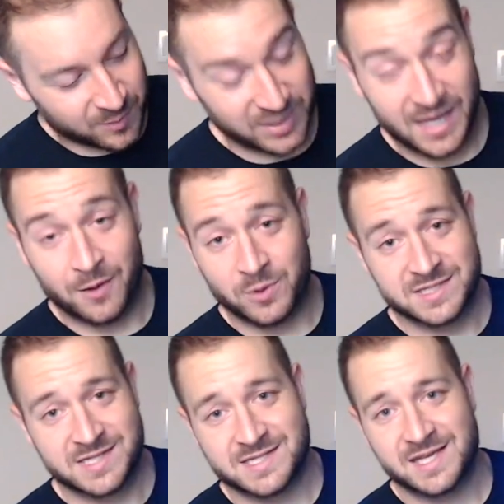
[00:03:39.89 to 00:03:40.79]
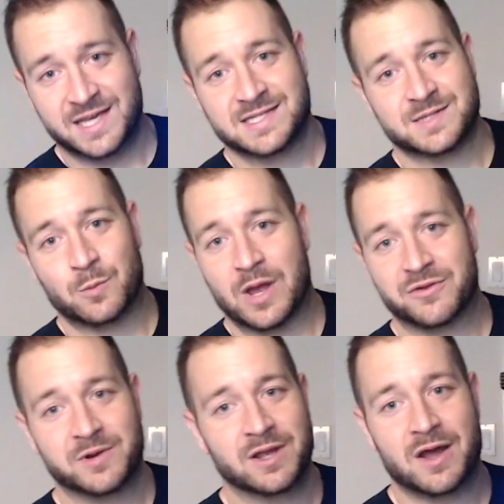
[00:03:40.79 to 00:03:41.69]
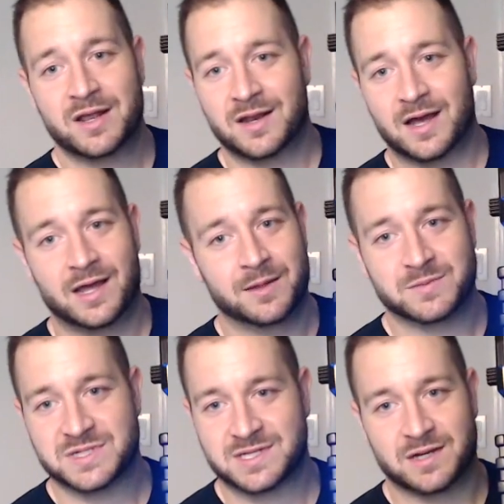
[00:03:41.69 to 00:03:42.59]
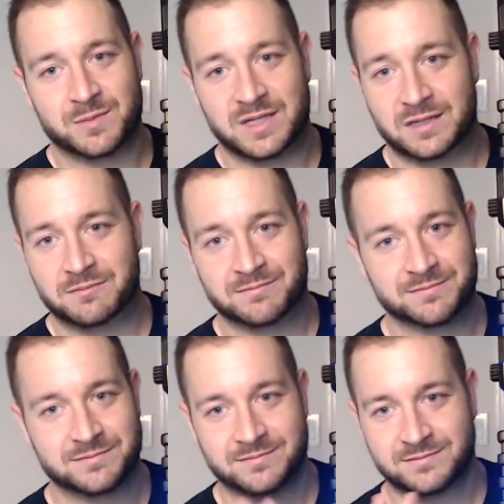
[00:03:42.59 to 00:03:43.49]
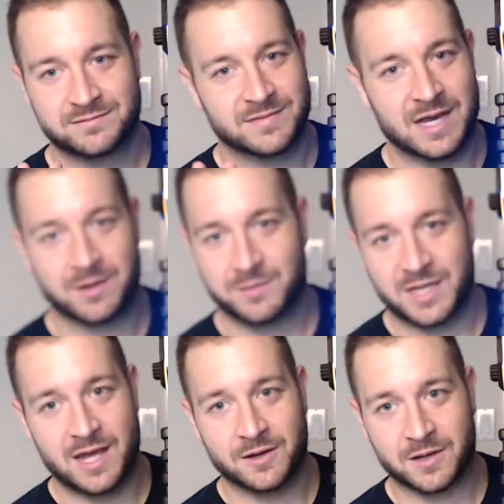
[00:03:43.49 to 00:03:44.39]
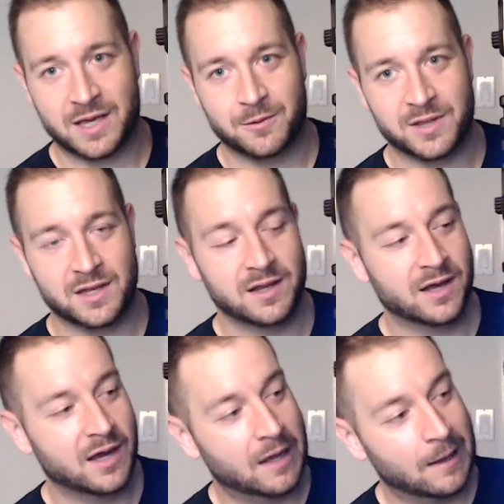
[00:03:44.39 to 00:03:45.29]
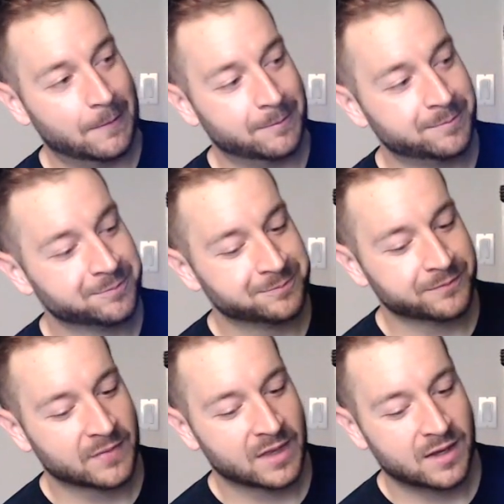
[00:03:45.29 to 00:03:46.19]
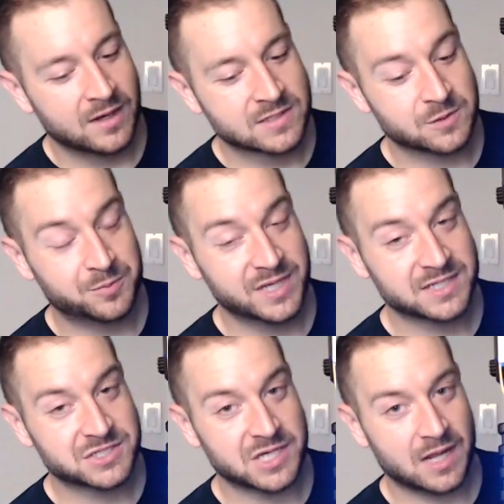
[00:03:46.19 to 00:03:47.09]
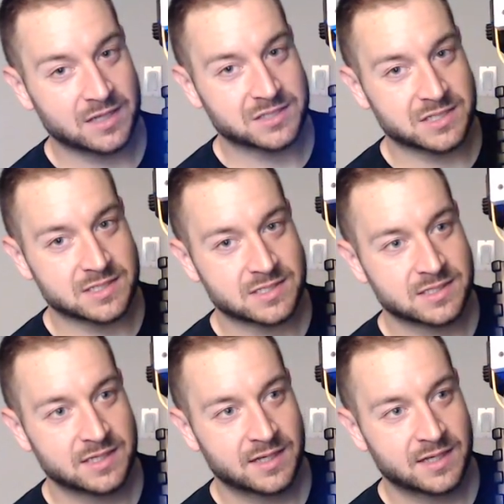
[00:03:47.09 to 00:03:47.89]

yeah, once this thing gets some weathering on it, I'm gonna be A-okay with it. So biggest challenges,